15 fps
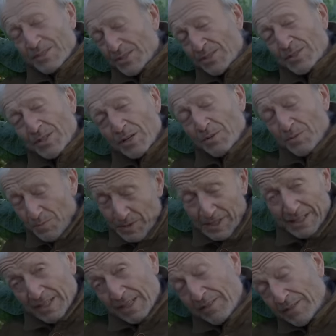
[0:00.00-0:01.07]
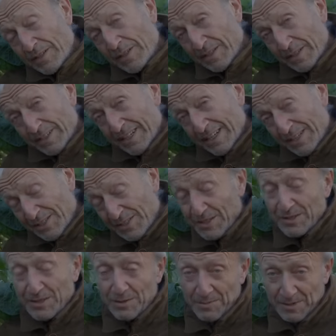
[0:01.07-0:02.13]
So we're going to have a look next
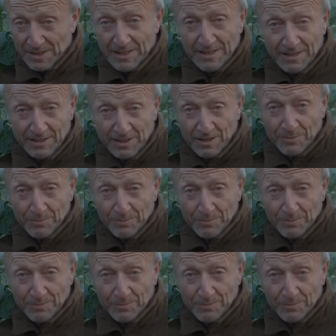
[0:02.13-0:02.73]
at some slightly